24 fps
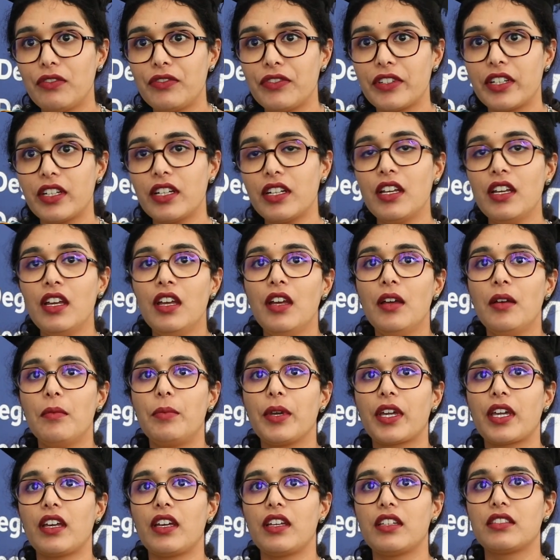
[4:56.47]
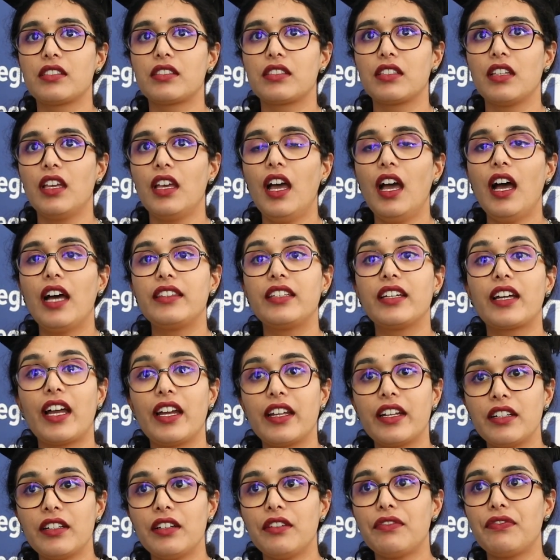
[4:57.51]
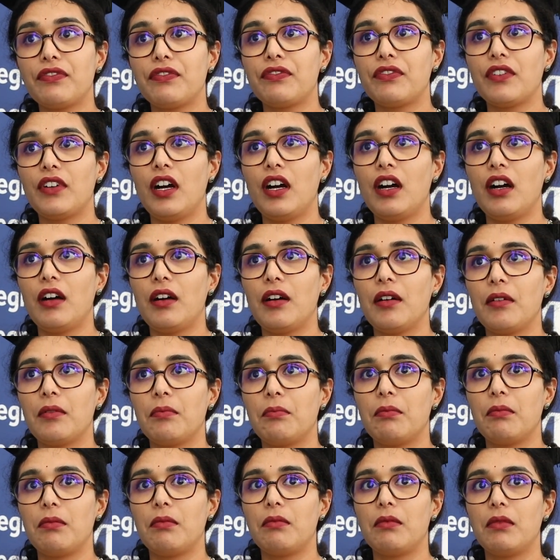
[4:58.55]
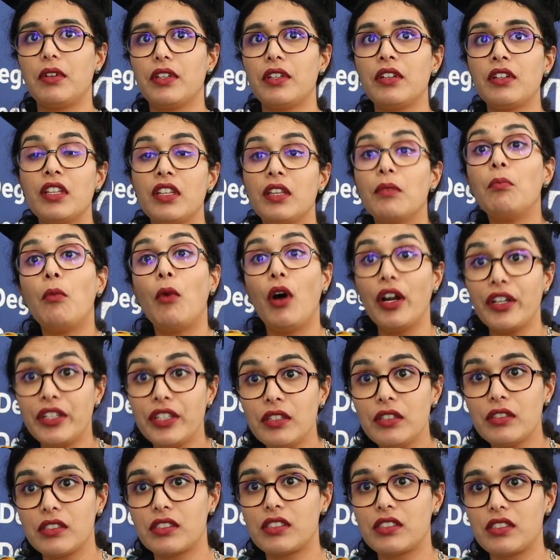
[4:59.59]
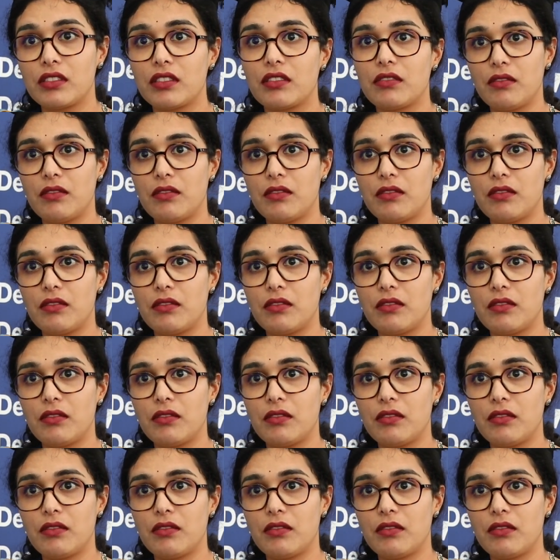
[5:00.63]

for it, because the kind of the modules